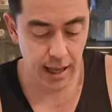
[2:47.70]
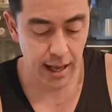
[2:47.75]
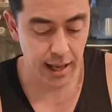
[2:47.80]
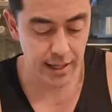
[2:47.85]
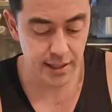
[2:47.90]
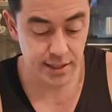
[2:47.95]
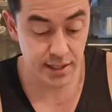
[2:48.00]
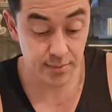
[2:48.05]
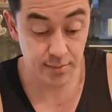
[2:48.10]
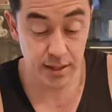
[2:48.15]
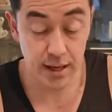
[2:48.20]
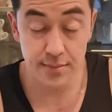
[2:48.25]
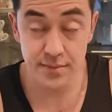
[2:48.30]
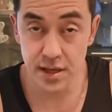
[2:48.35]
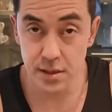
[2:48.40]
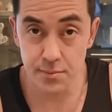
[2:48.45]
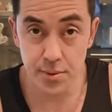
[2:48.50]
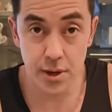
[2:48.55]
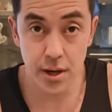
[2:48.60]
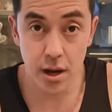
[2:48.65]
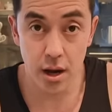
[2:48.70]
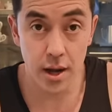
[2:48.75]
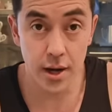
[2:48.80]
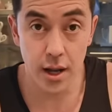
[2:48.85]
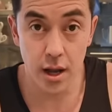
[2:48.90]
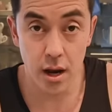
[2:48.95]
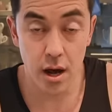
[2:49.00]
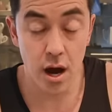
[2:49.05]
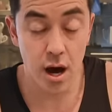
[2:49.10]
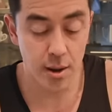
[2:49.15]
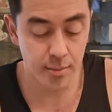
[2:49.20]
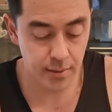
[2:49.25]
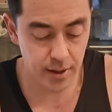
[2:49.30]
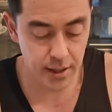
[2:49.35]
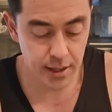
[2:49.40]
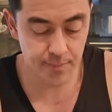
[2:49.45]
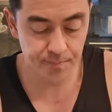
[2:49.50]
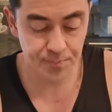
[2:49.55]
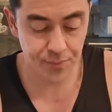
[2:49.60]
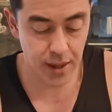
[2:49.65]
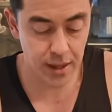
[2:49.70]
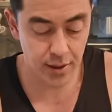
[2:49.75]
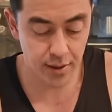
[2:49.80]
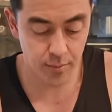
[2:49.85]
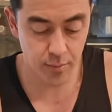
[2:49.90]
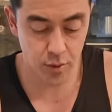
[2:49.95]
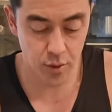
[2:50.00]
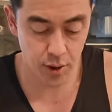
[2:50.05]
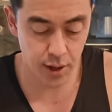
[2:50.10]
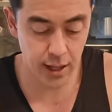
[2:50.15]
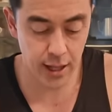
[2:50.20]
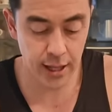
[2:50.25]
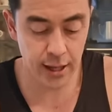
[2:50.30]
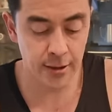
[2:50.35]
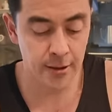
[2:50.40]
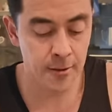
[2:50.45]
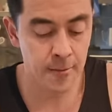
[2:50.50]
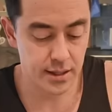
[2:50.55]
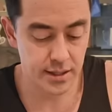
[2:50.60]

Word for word: I, sometimes I put it on an omelet in the morning.